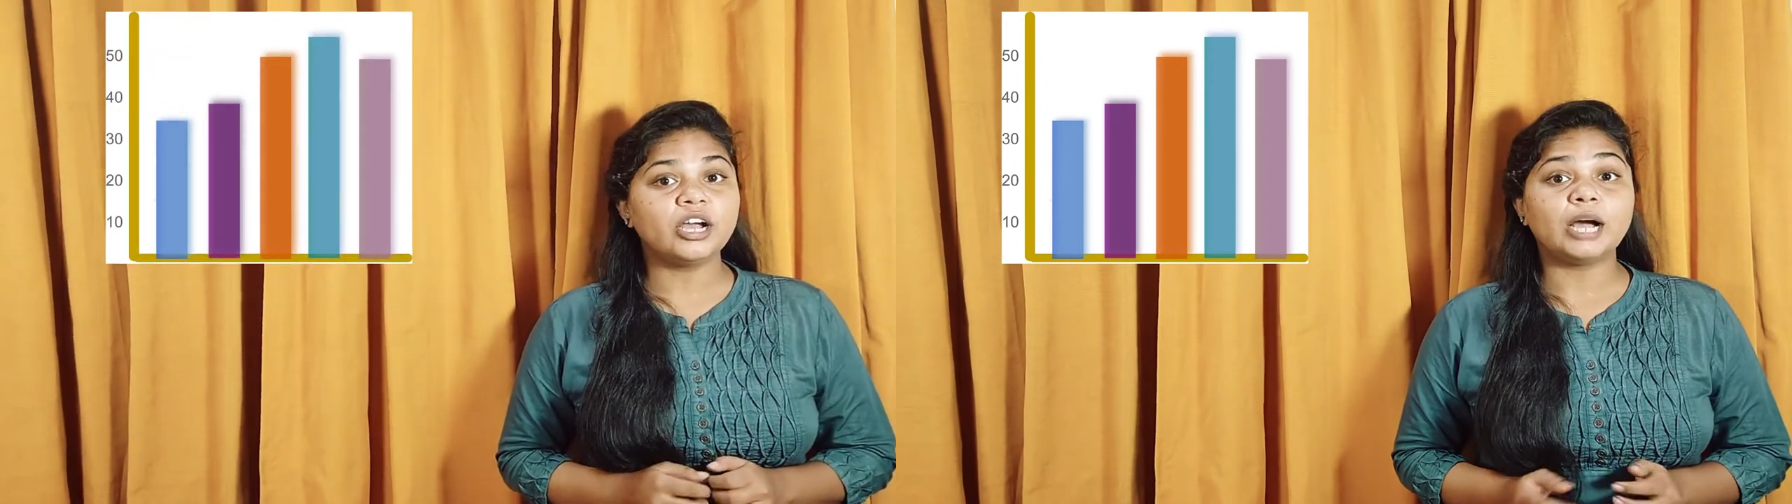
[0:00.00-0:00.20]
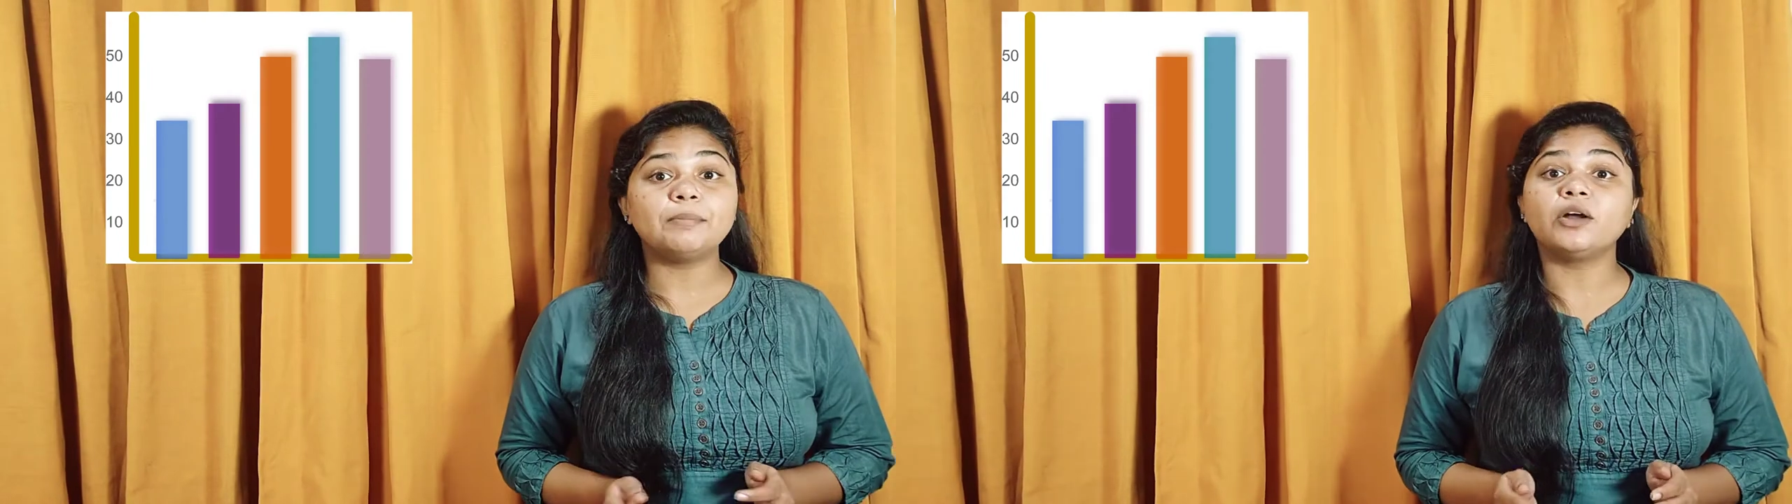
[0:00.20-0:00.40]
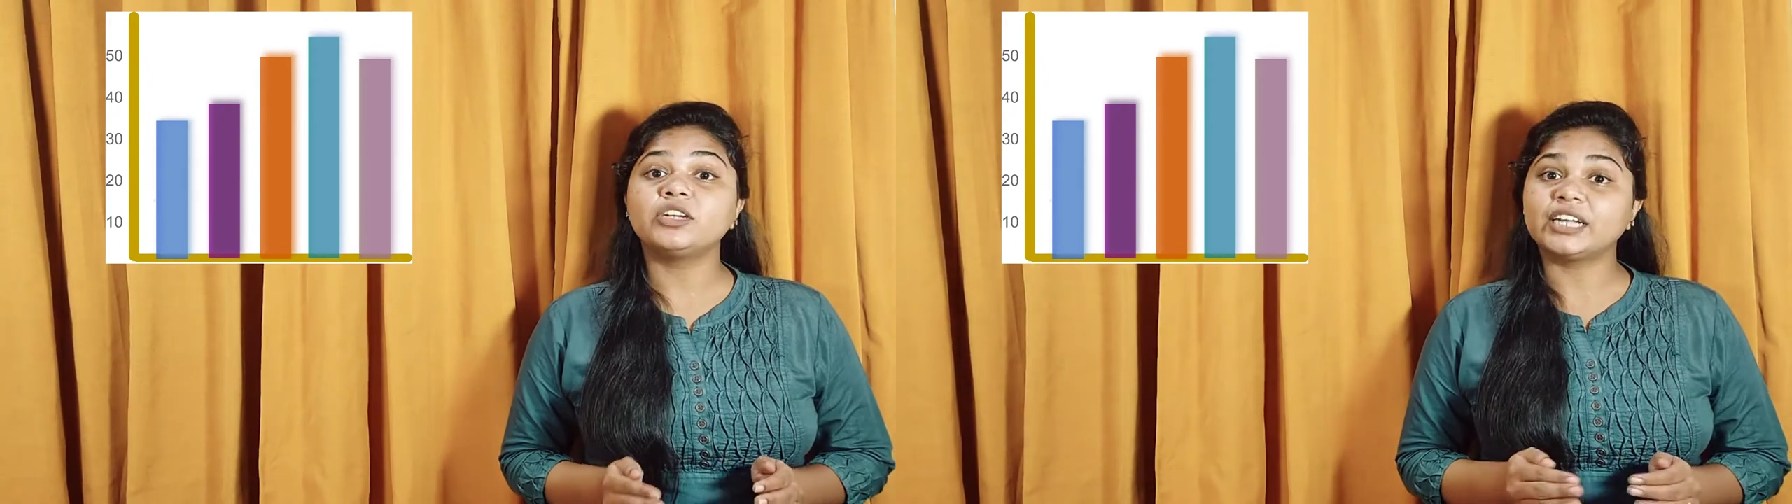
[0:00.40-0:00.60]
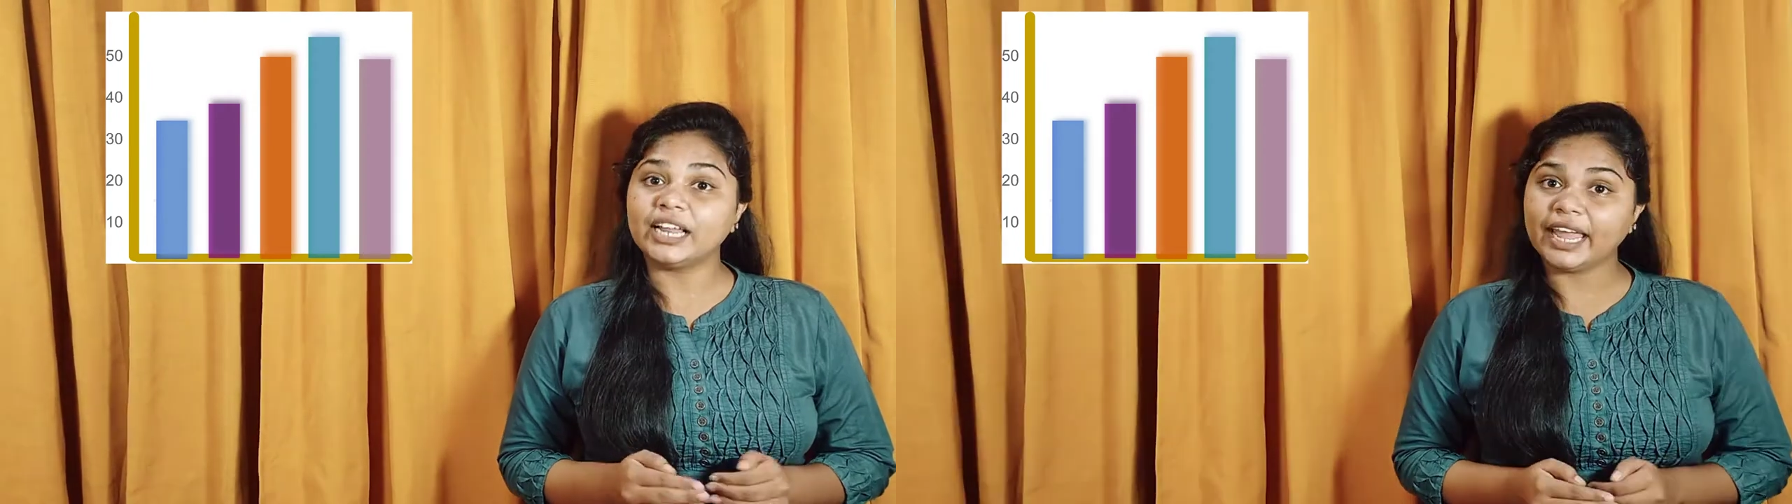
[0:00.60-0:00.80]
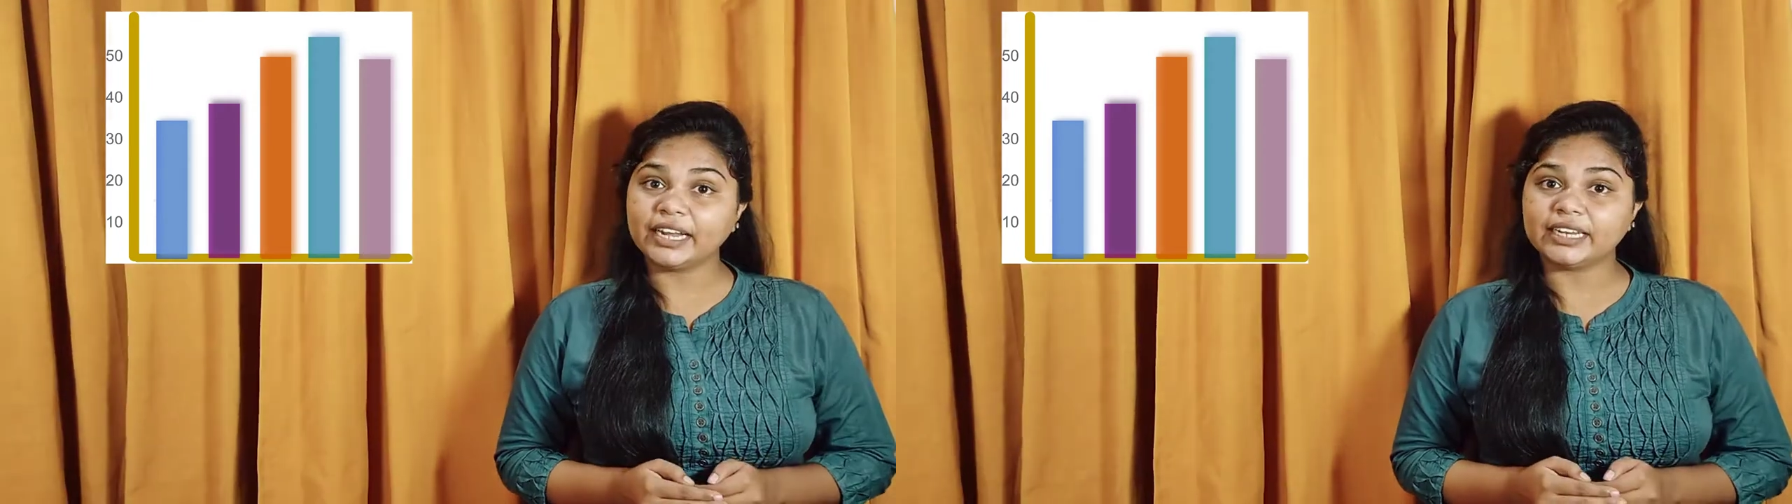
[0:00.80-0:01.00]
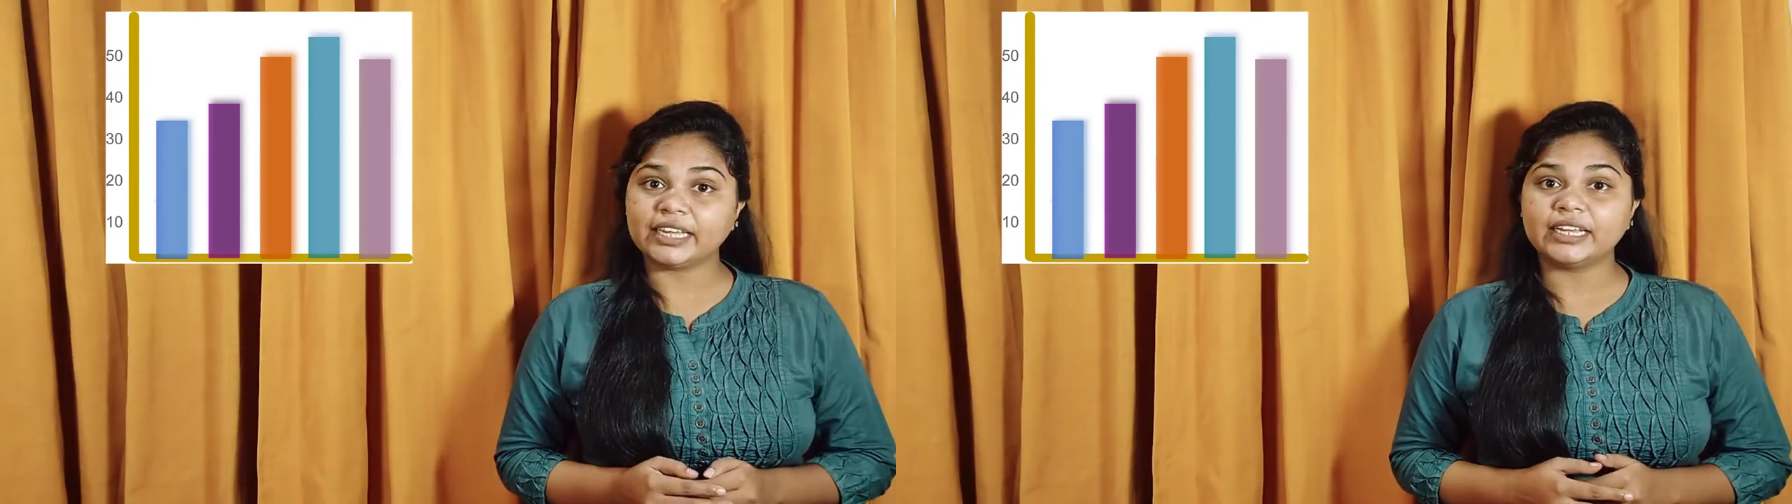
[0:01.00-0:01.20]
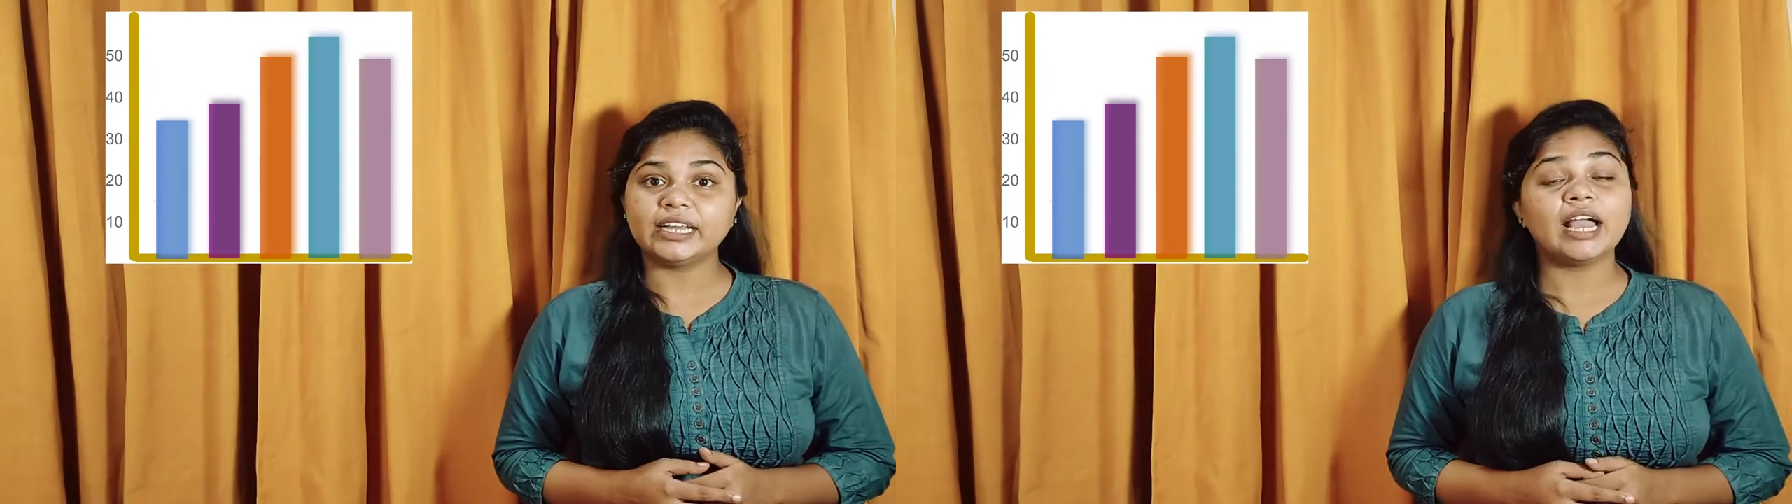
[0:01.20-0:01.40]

about collecting,